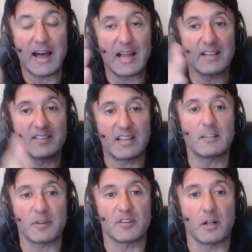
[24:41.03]
And I say
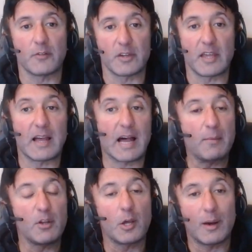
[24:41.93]
to myself, okay, I'm
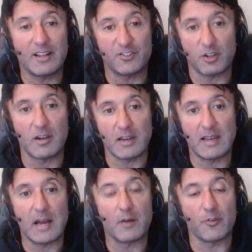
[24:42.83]
going to go at it solidly
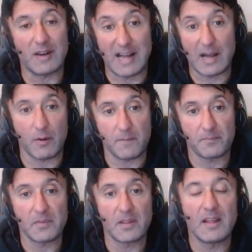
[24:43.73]
now for an hour.
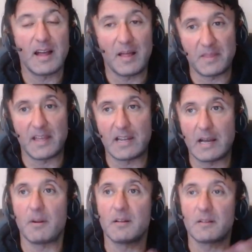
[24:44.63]
And then
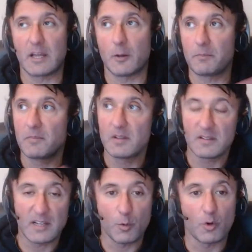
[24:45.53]
I'm going to get up,
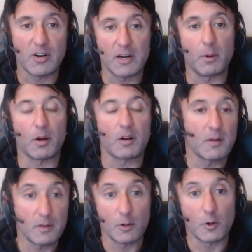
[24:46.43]
take a walk around the block,
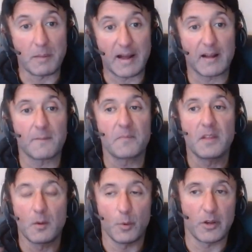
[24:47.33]
come back,
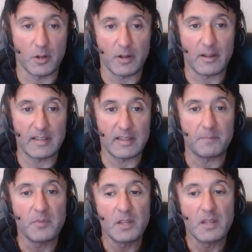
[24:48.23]
work on it
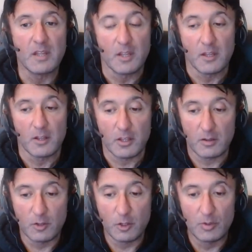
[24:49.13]
again.
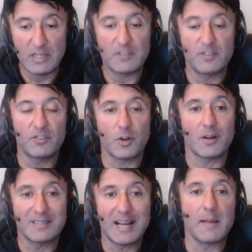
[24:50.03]
you need to
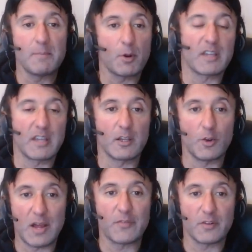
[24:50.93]
start time blocking
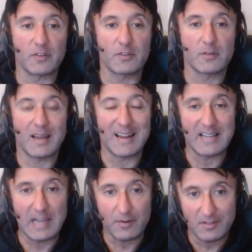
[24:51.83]
your efforts. And I
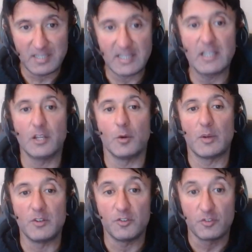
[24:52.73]
guarantee you,
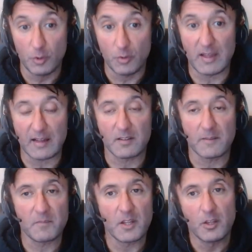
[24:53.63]
when you do that,
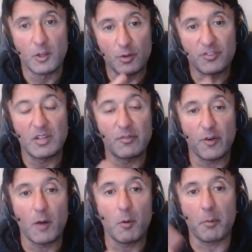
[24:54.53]
you'll see
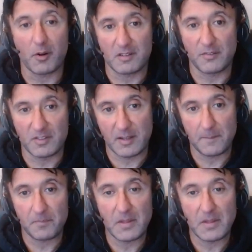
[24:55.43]
far more productivity,